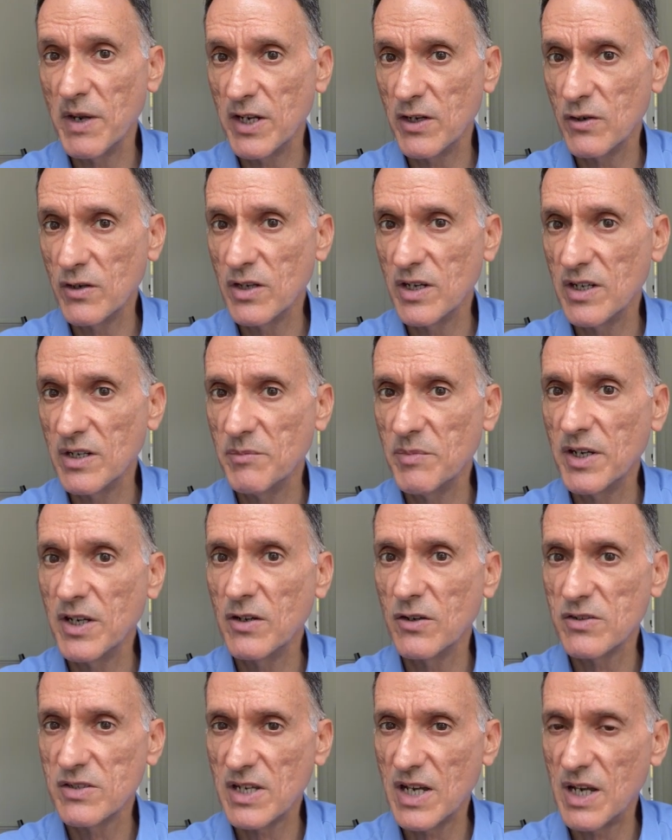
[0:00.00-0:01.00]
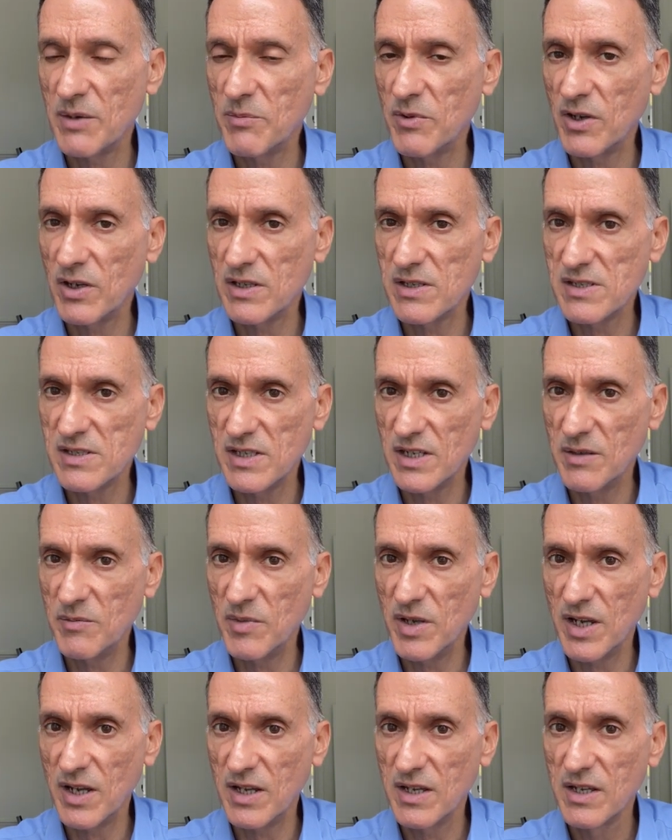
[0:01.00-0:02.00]
may occur because
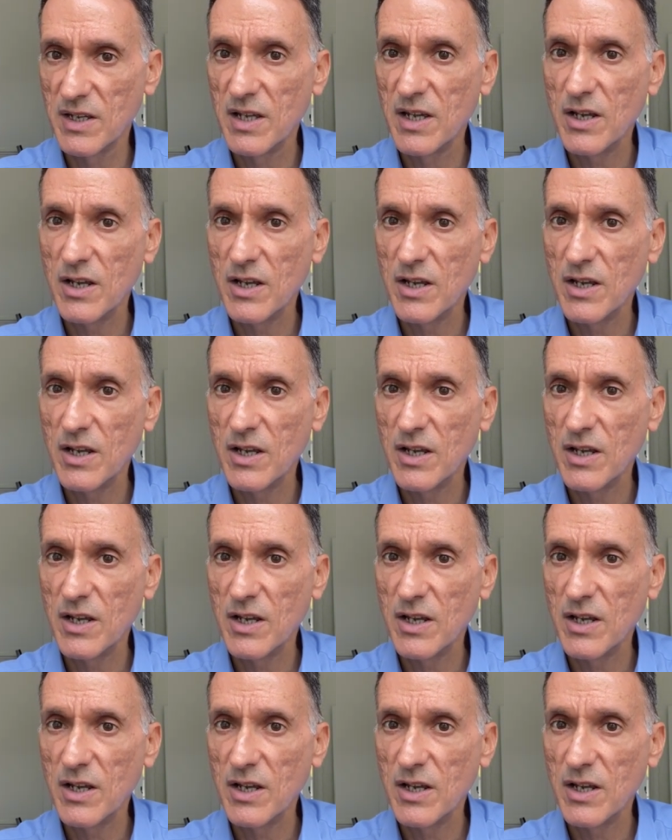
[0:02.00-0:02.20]
hypocalcemia